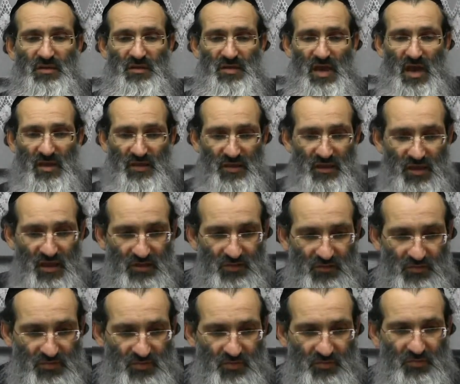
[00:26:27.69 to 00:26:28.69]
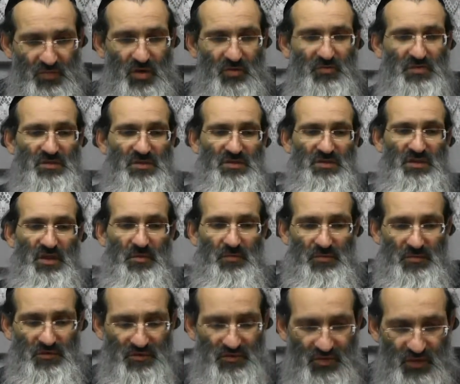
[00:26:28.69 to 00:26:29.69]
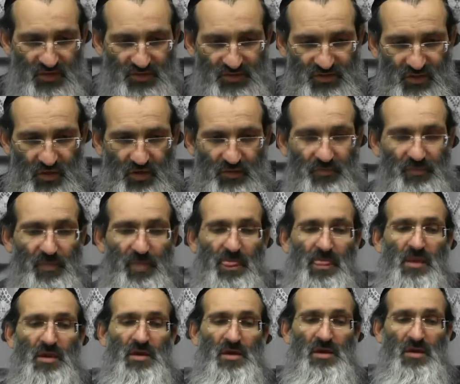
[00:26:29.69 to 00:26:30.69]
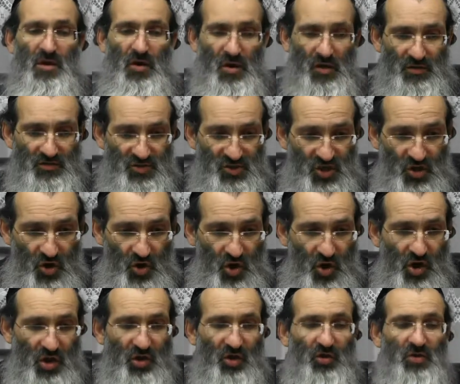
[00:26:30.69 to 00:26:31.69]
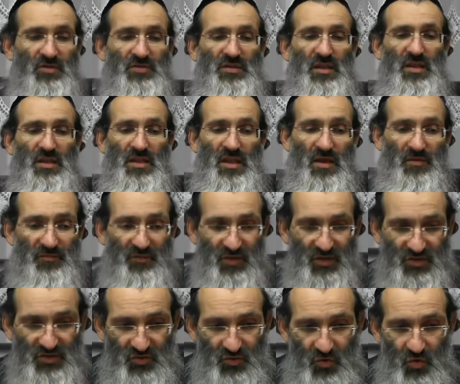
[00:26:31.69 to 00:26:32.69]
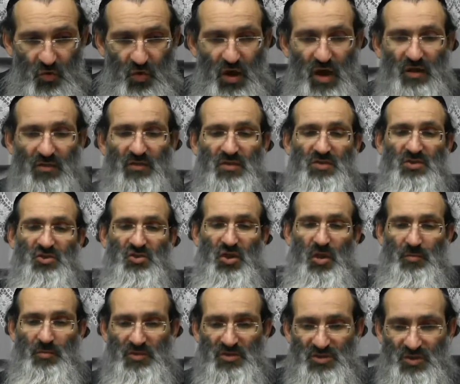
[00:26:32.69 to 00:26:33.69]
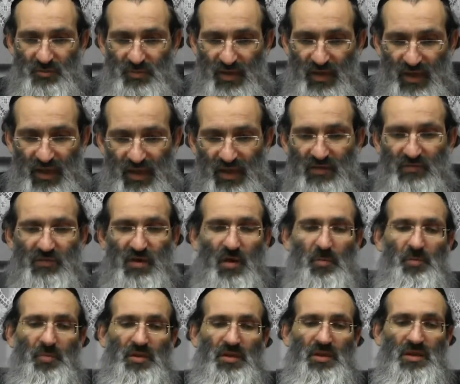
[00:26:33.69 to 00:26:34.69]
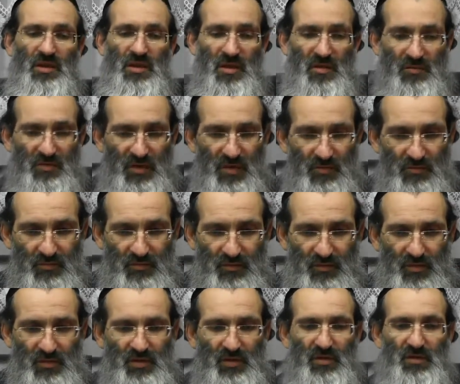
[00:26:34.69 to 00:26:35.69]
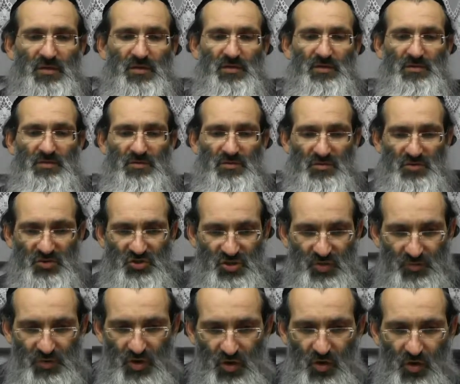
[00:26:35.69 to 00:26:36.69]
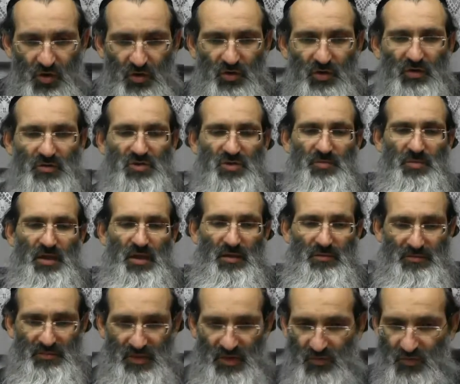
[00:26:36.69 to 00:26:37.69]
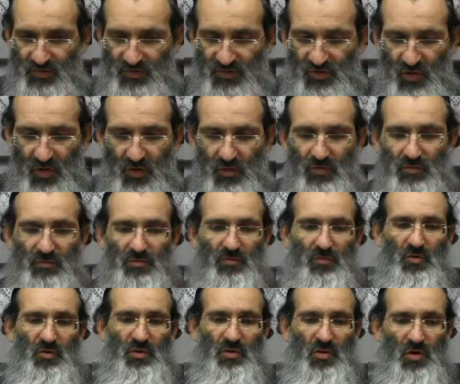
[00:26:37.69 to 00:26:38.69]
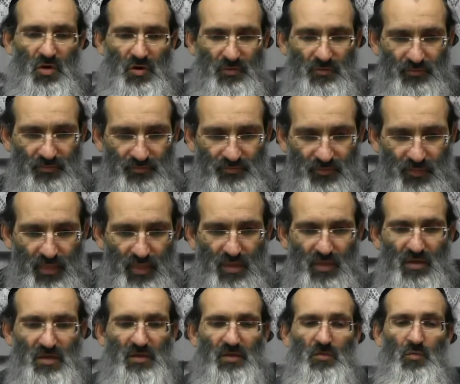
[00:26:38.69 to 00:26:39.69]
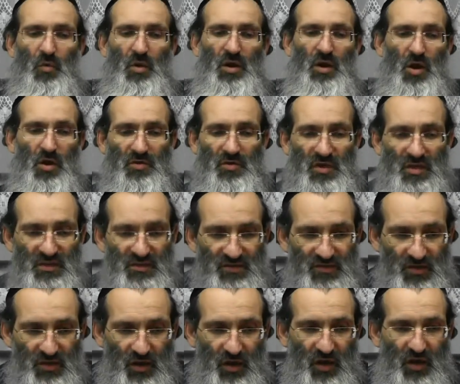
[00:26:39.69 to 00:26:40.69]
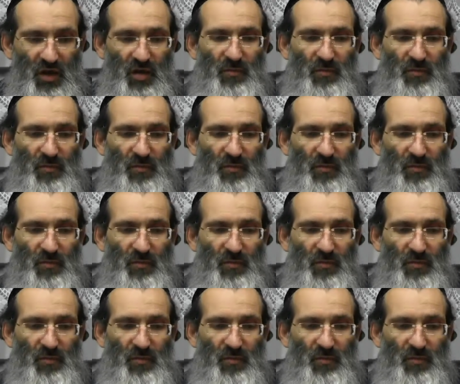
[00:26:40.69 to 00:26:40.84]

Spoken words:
The Gal the katnus are mamish the same thing. So let's start. She oras and nefesh ruach neshama shebe eva pnimim shebe oras shebehem, like we saw earlier on. What are these